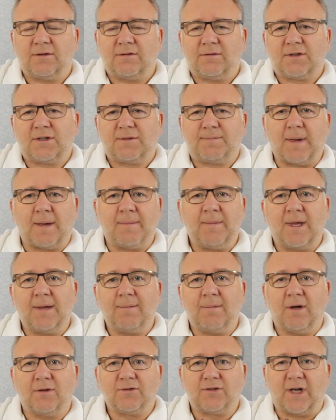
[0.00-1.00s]
spam
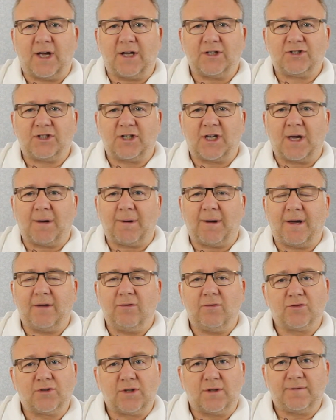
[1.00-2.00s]
emails that actually go out,
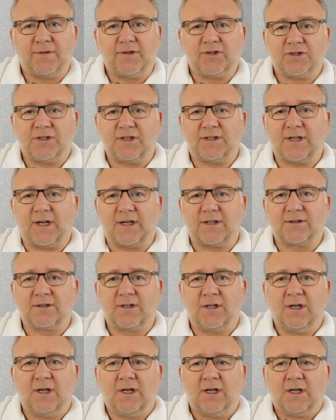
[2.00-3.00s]
and also phishing attacks.
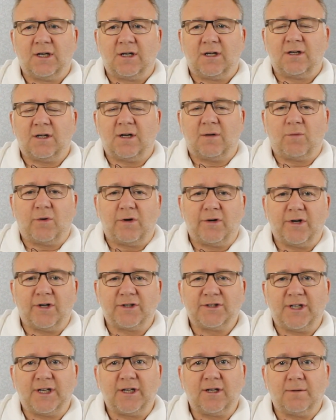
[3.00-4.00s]
We're
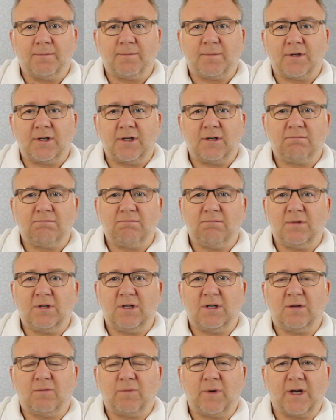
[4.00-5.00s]
an IT company.
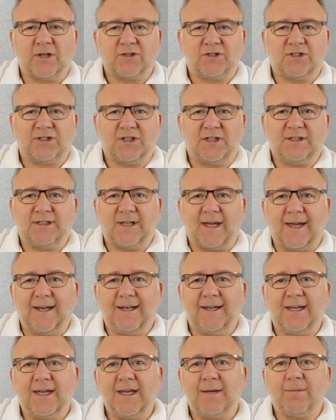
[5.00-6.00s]
We actually see
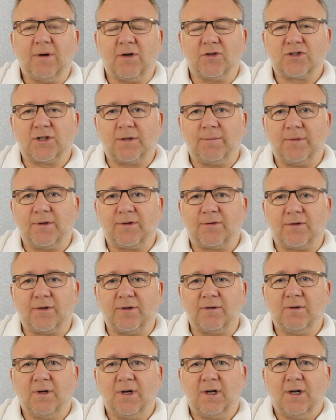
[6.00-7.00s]
daily emails coming
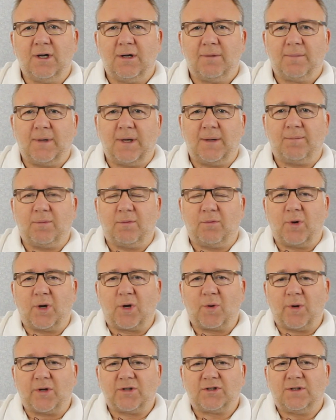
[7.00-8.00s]
through, people
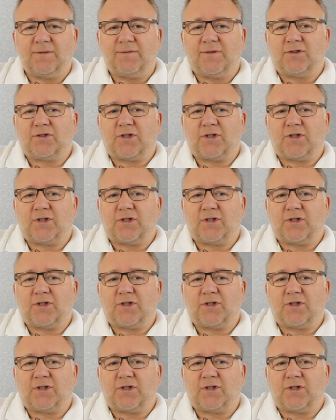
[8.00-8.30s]
requesting for